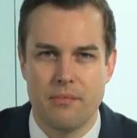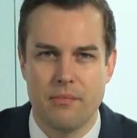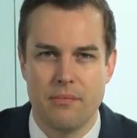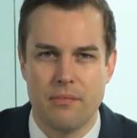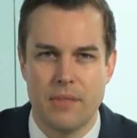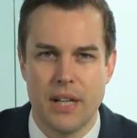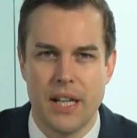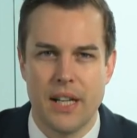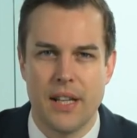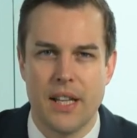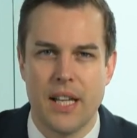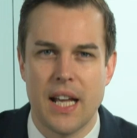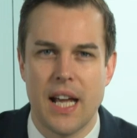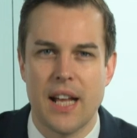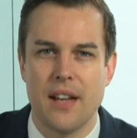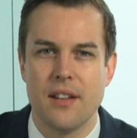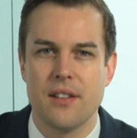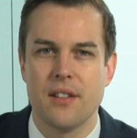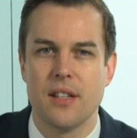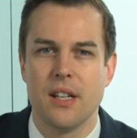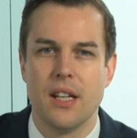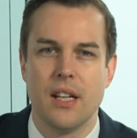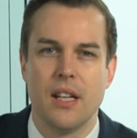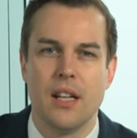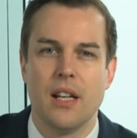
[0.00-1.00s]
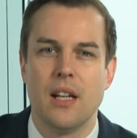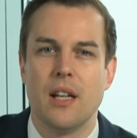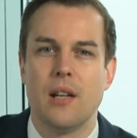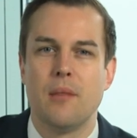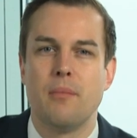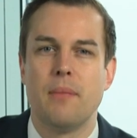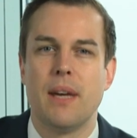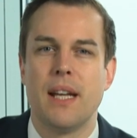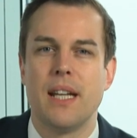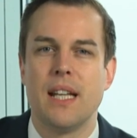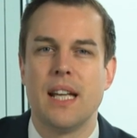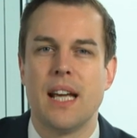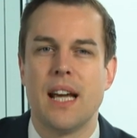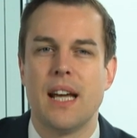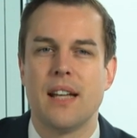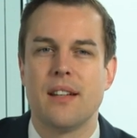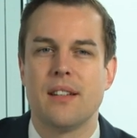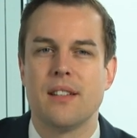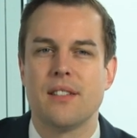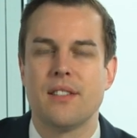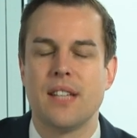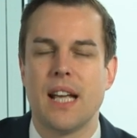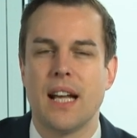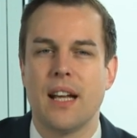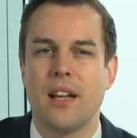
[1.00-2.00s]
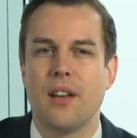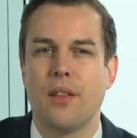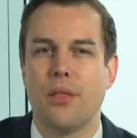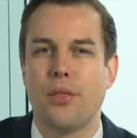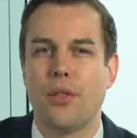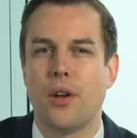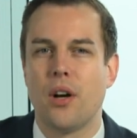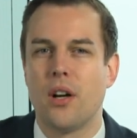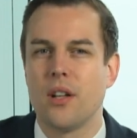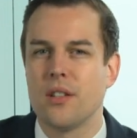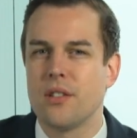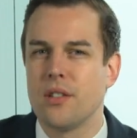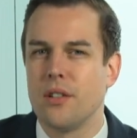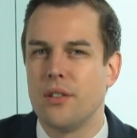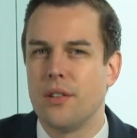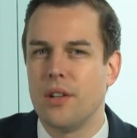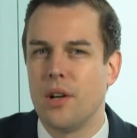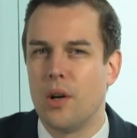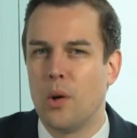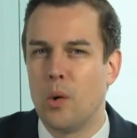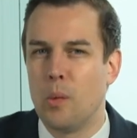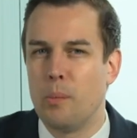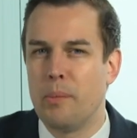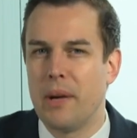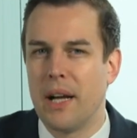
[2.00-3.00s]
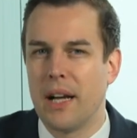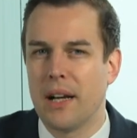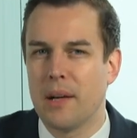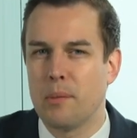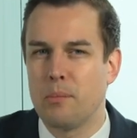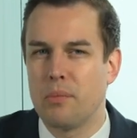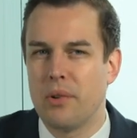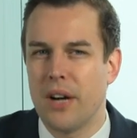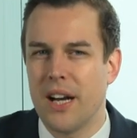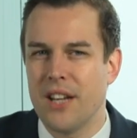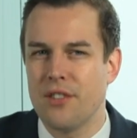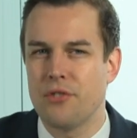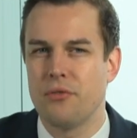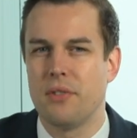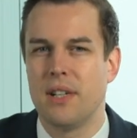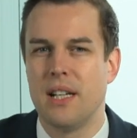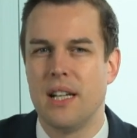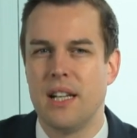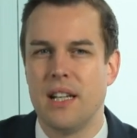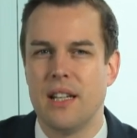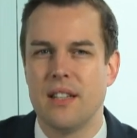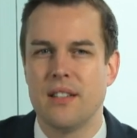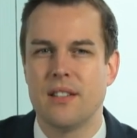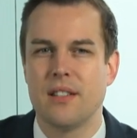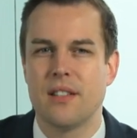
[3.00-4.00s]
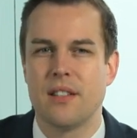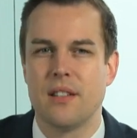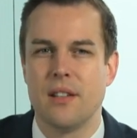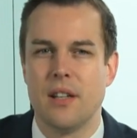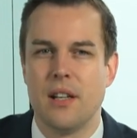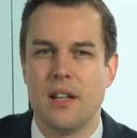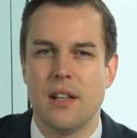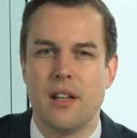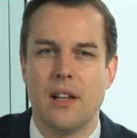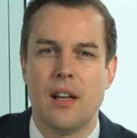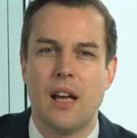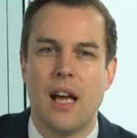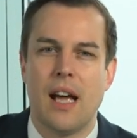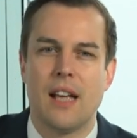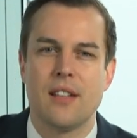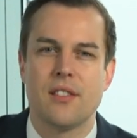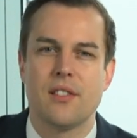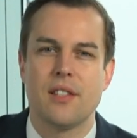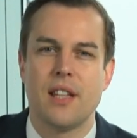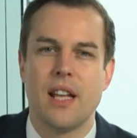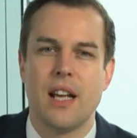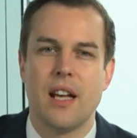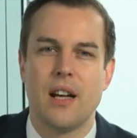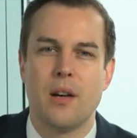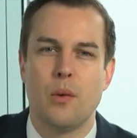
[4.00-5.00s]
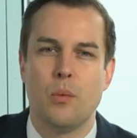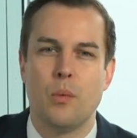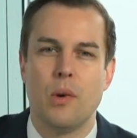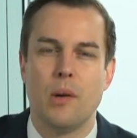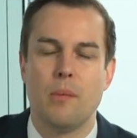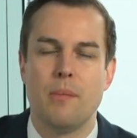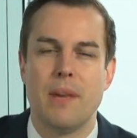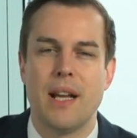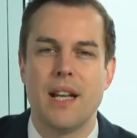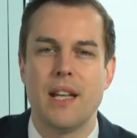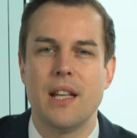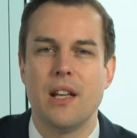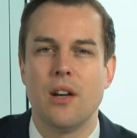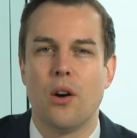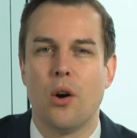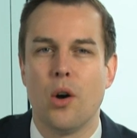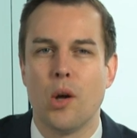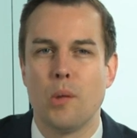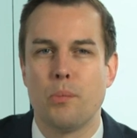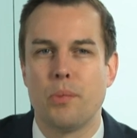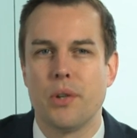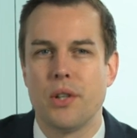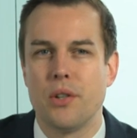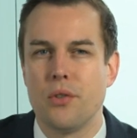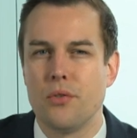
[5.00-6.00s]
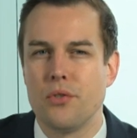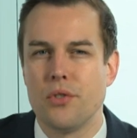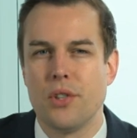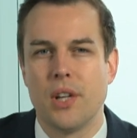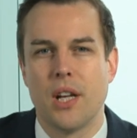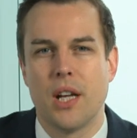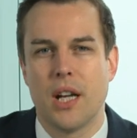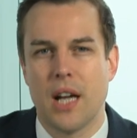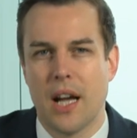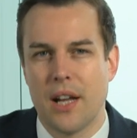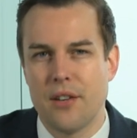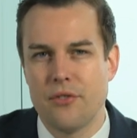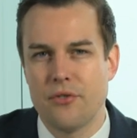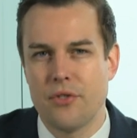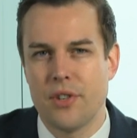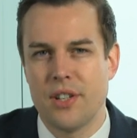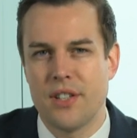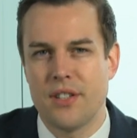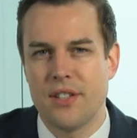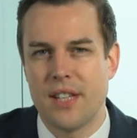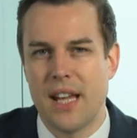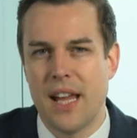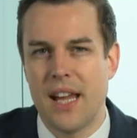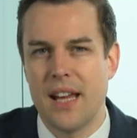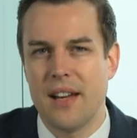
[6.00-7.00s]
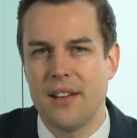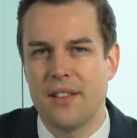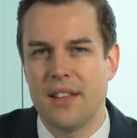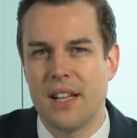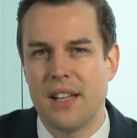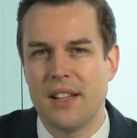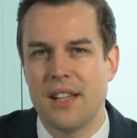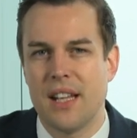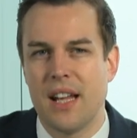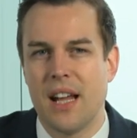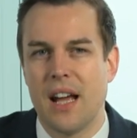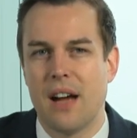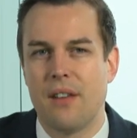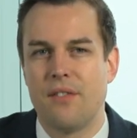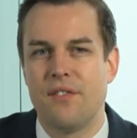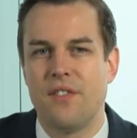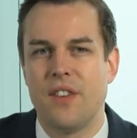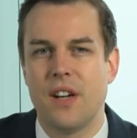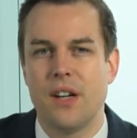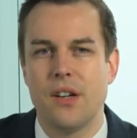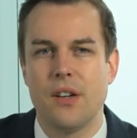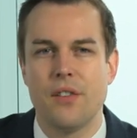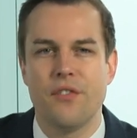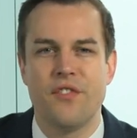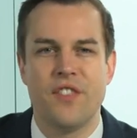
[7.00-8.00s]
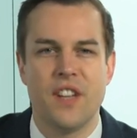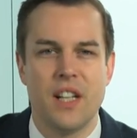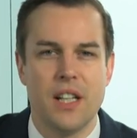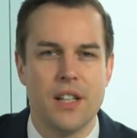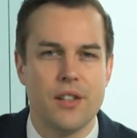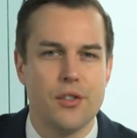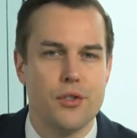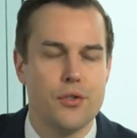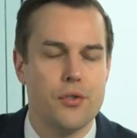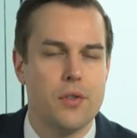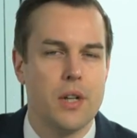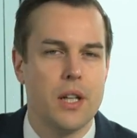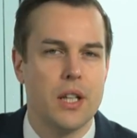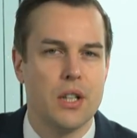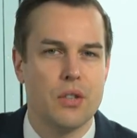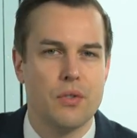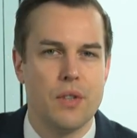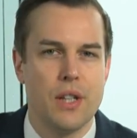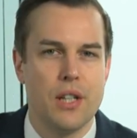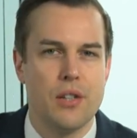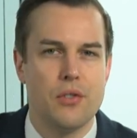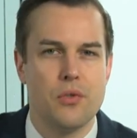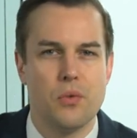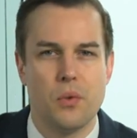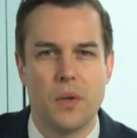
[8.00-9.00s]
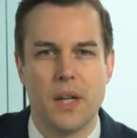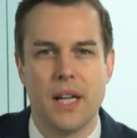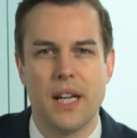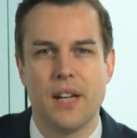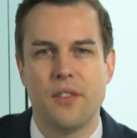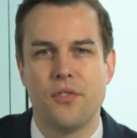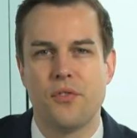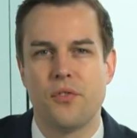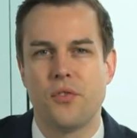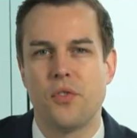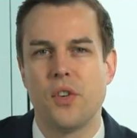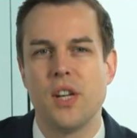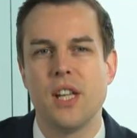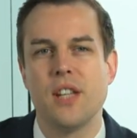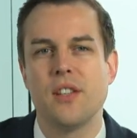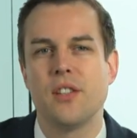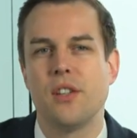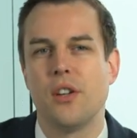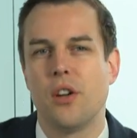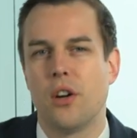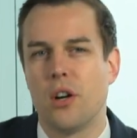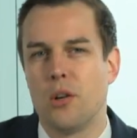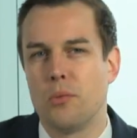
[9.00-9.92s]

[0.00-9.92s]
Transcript: In the end, many had second thoughts on the OPEC press release, as there were many oil-producing countries saying that they are very willing to agree to a freeze in oil